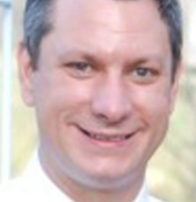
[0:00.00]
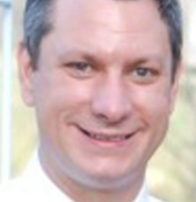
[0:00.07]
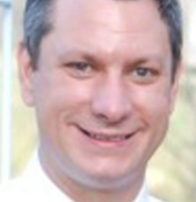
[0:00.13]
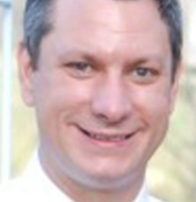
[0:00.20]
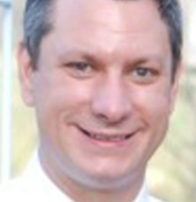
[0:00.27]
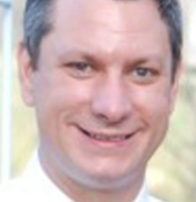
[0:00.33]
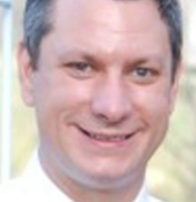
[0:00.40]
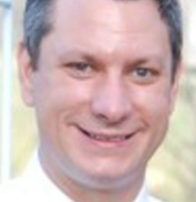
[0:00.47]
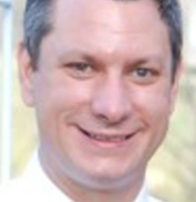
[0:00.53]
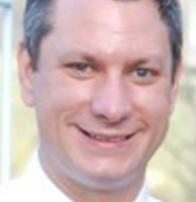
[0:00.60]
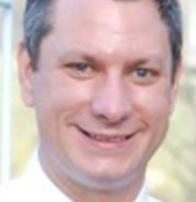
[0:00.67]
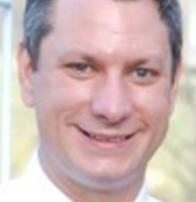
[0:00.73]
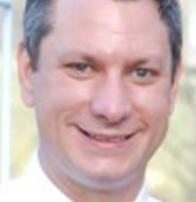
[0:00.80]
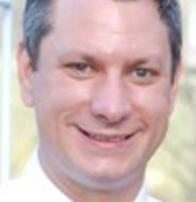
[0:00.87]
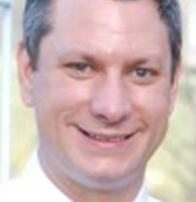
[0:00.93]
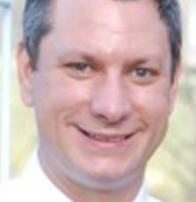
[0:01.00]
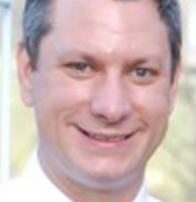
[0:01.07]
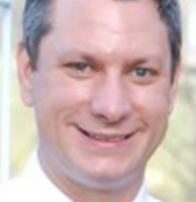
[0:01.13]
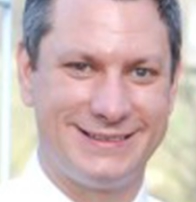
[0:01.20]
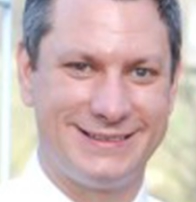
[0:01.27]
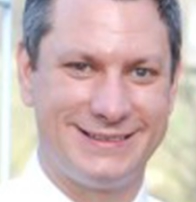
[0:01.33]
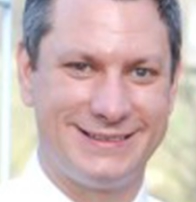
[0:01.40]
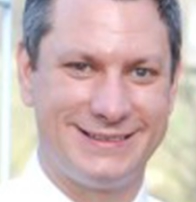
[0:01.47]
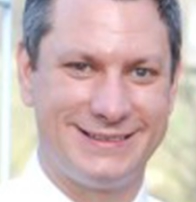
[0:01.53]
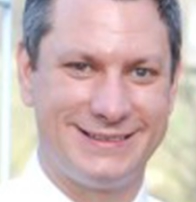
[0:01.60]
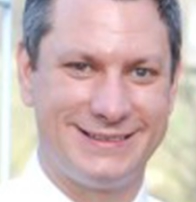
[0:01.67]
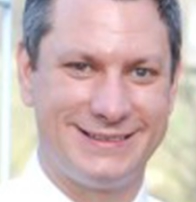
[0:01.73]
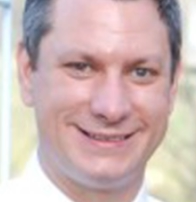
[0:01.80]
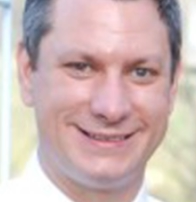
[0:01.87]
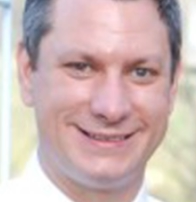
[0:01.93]

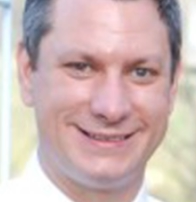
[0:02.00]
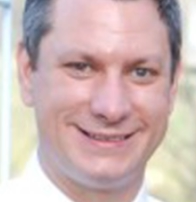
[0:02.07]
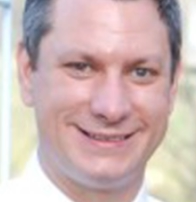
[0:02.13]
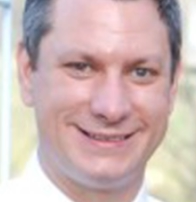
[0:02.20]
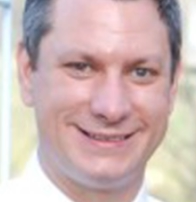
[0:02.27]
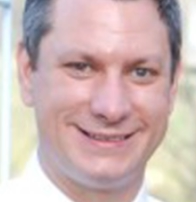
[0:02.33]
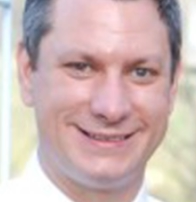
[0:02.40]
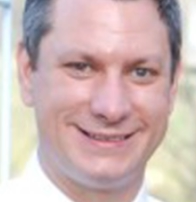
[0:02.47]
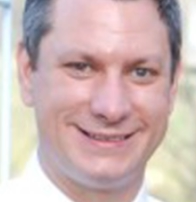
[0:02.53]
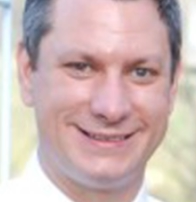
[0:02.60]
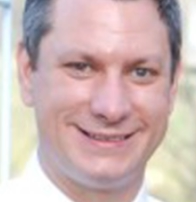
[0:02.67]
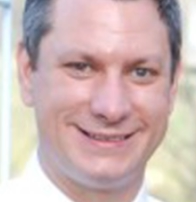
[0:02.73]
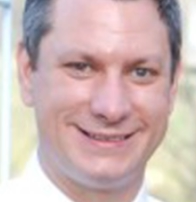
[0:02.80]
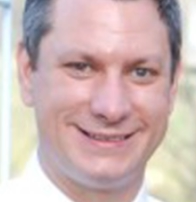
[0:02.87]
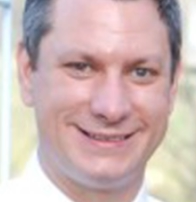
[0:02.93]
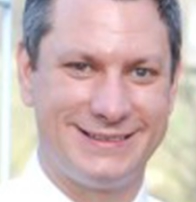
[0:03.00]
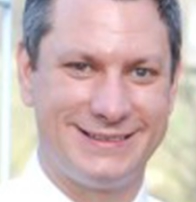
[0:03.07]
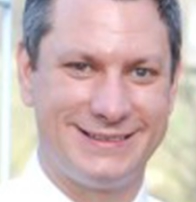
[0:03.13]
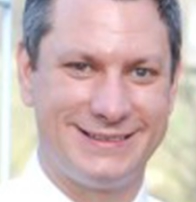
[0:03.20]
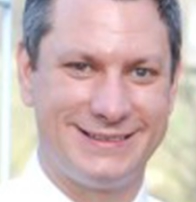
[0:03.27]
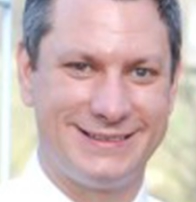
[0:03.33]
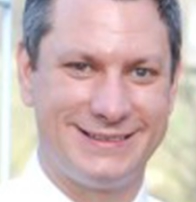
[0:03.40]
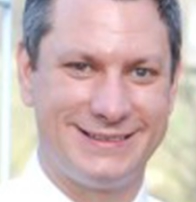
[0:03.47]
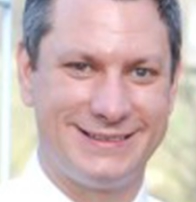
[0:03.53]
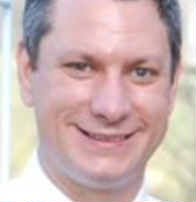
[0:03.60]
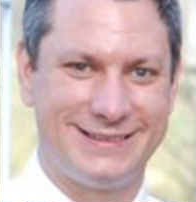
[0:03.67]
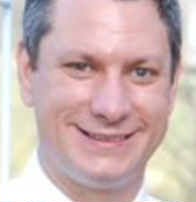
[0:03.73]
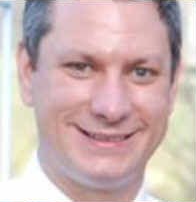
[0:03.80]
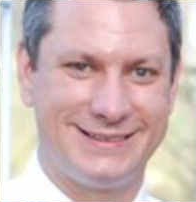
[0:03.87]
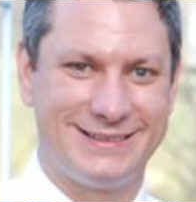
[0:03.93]

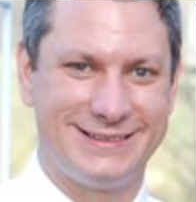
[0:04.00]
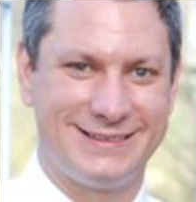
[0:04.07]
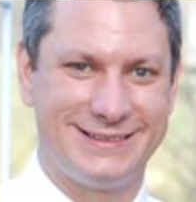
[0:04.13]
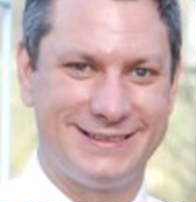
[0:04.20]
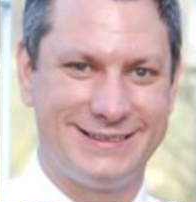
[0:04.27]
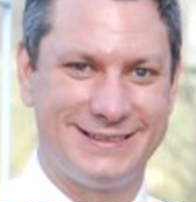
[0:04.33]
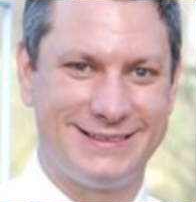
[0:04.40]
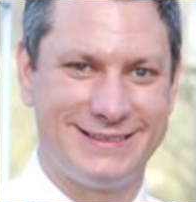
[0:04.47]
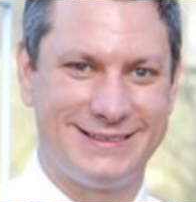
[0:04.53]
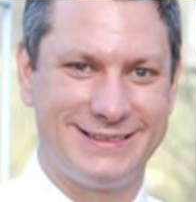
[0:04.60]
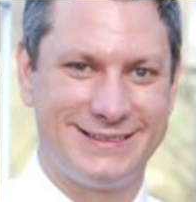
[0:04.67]
The face doesn't move, so there is nothing to read.